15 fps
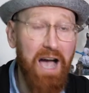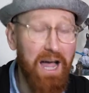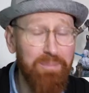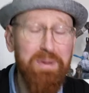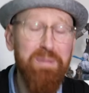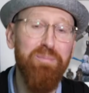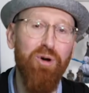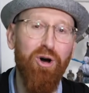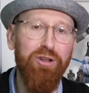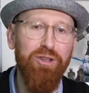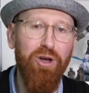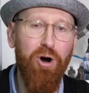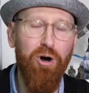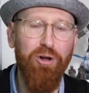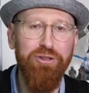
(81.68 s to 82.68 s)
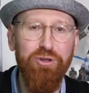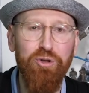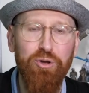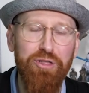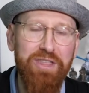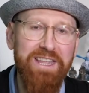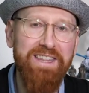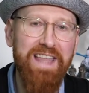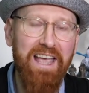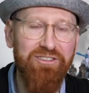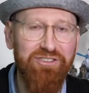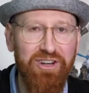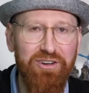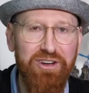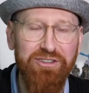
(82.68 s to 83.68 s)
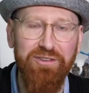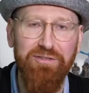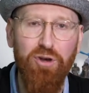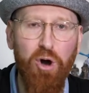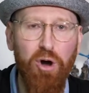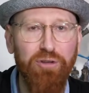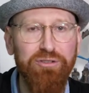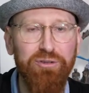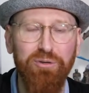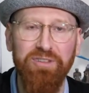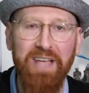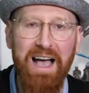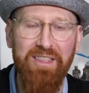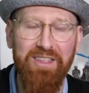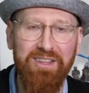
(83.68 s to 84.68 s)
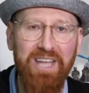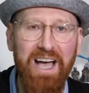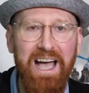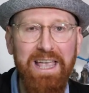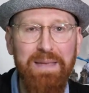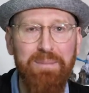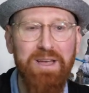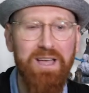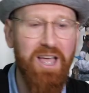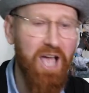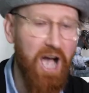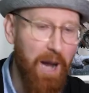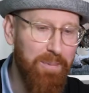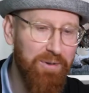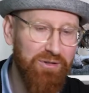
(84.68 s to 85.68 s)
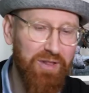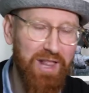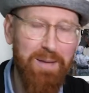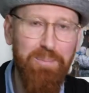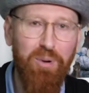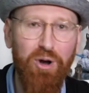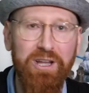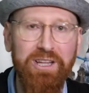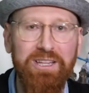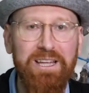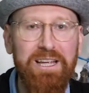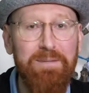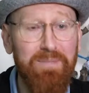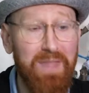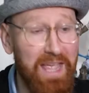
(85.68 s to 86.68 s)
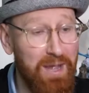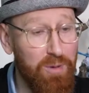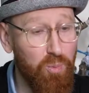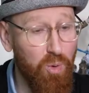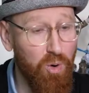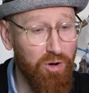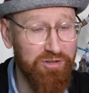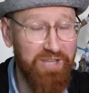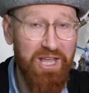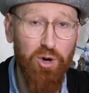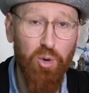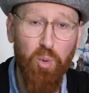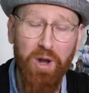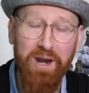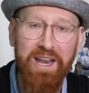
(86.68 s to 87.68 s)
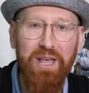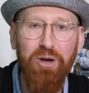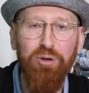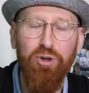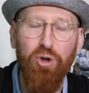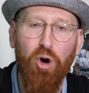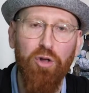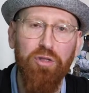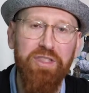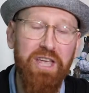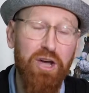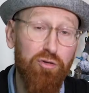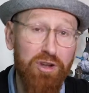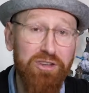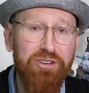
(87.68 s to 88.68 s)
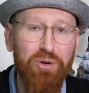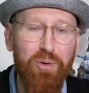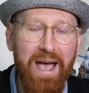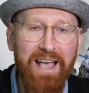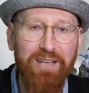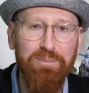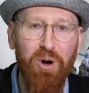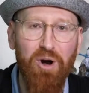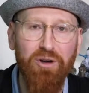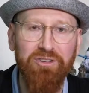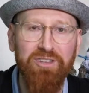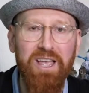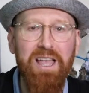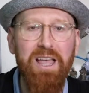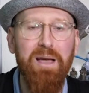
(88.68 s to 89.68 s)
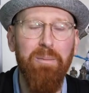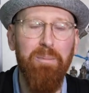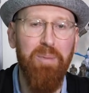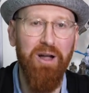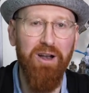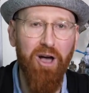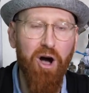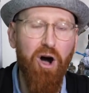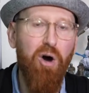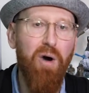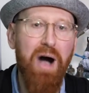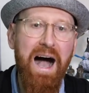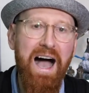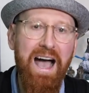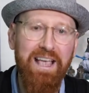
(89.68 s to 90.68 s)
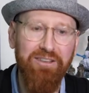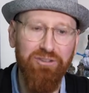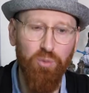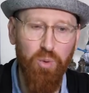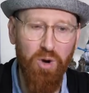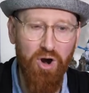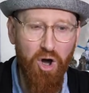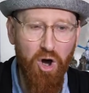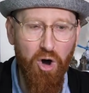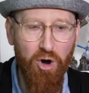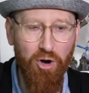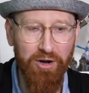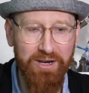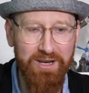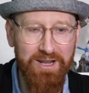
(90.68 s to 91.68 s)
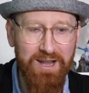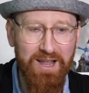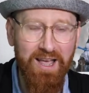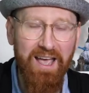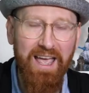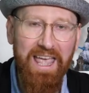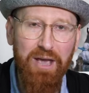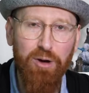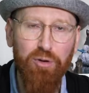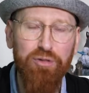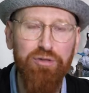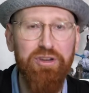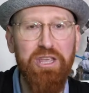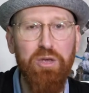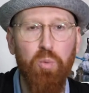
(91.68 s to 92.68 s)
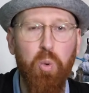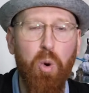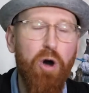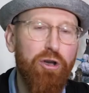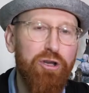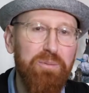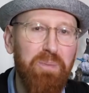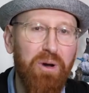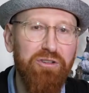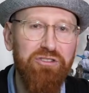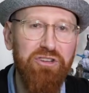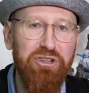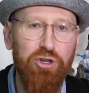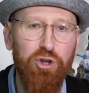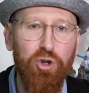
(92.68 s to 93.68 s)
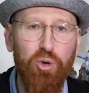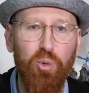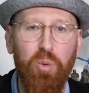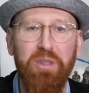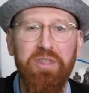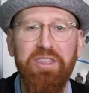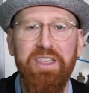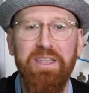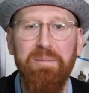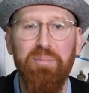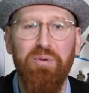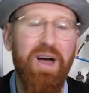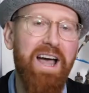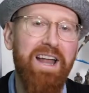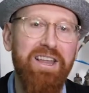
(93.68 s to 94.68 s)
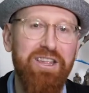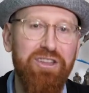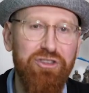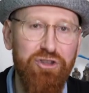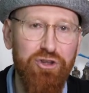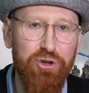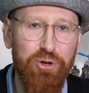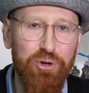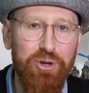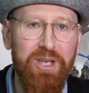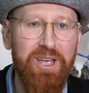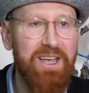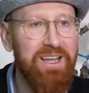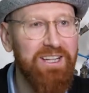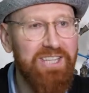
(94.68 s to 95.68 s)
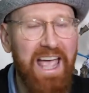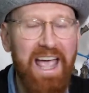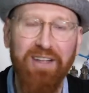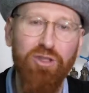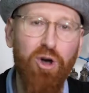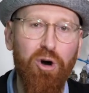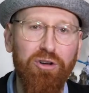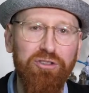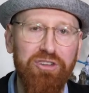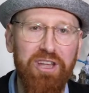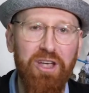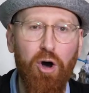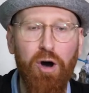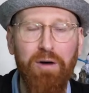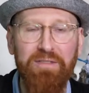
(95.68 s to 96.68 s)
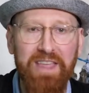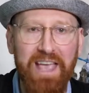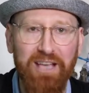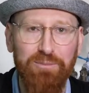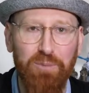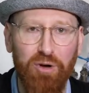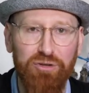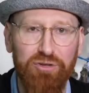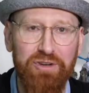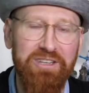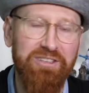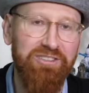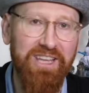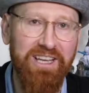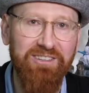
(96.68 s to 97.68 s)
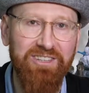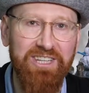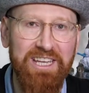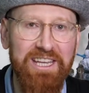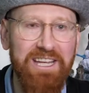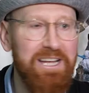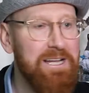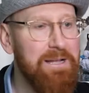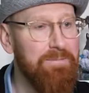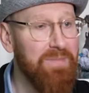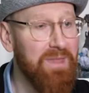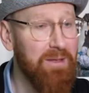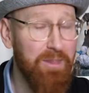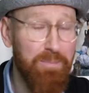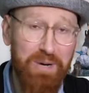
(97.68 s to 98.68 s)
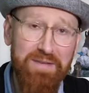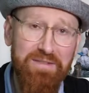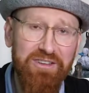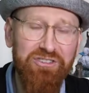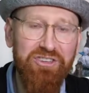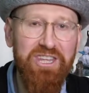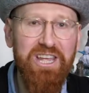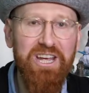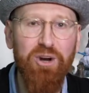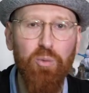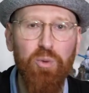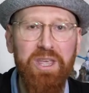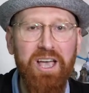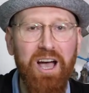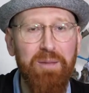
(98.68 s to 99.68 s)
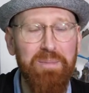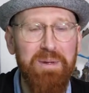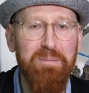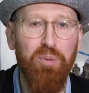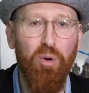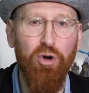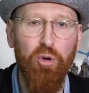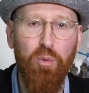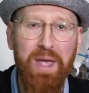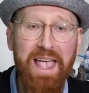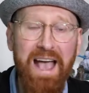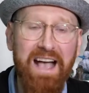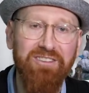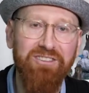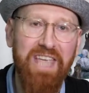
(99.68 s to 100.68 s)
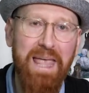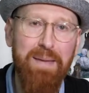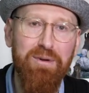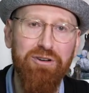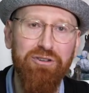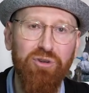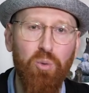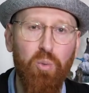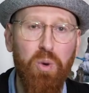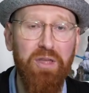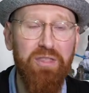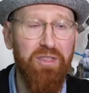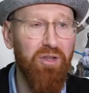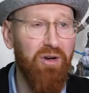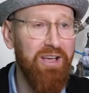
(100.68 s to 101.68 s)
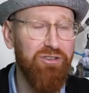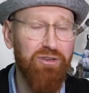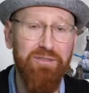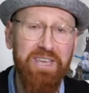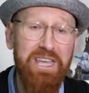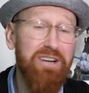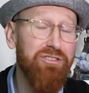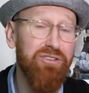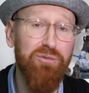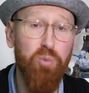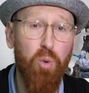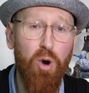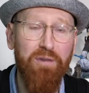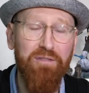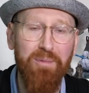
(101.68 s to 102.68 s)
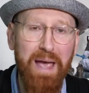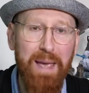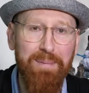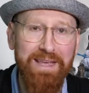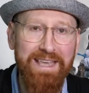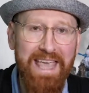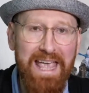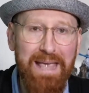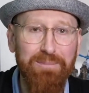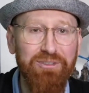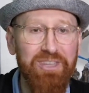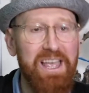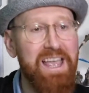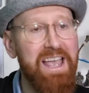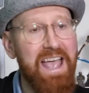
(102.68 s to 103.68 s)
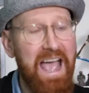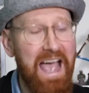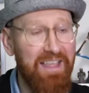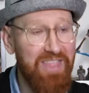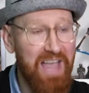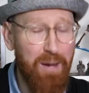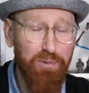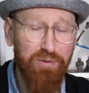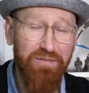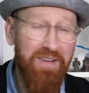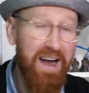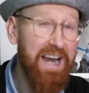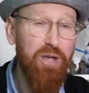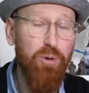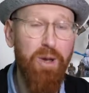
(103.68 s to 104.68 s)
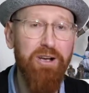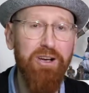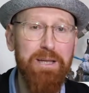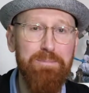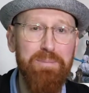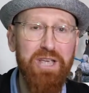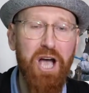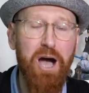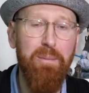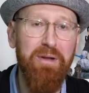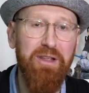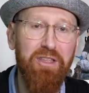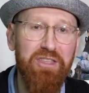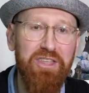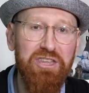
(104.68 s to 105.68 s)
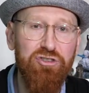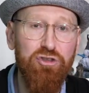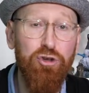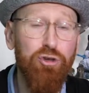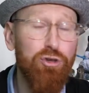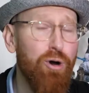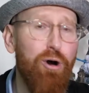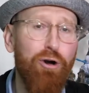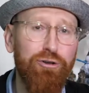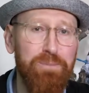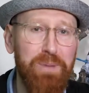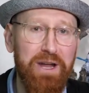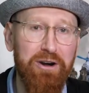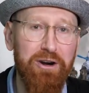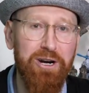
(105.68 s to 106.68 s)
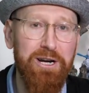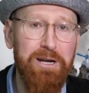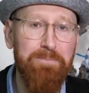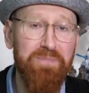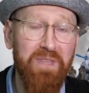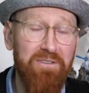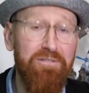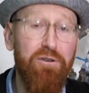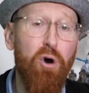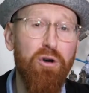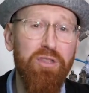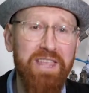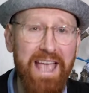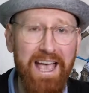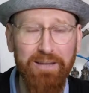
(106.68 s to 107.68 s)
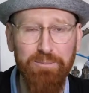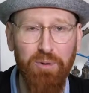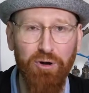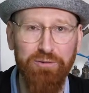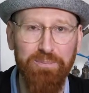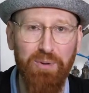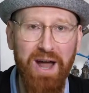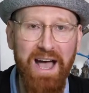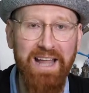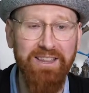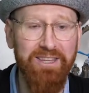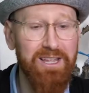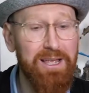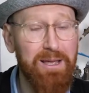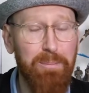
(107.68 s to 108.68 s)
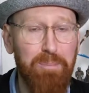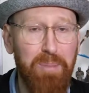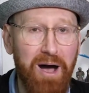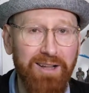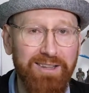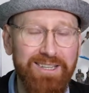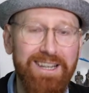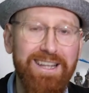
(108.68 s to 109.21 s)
been brought onto the next generation of consoles at the time. Up until that point, it was Halo 1 and Halo 2 on the original Xbox, but all eyes were on Halo 3. What could Bungie do with the brand new technology of the Xbox 360? The previous year, we had been blown away as gamers with the likes of Gears of War from Epic Games, and that was very quickly becoming the new torchbearer for the Xbox brand. But